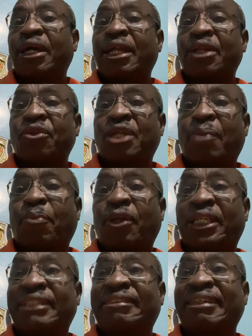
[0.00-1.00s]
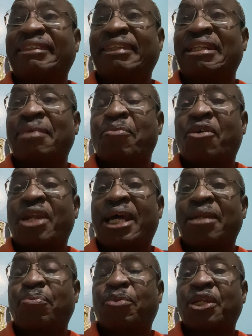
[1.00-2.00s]
Riruta police station, the
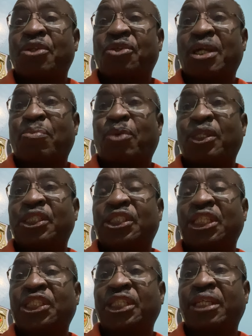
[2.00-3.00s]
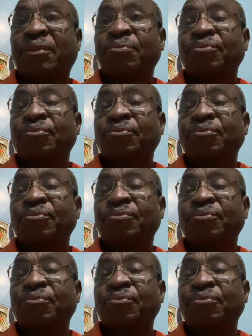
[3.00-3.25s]
modern Riruta police station,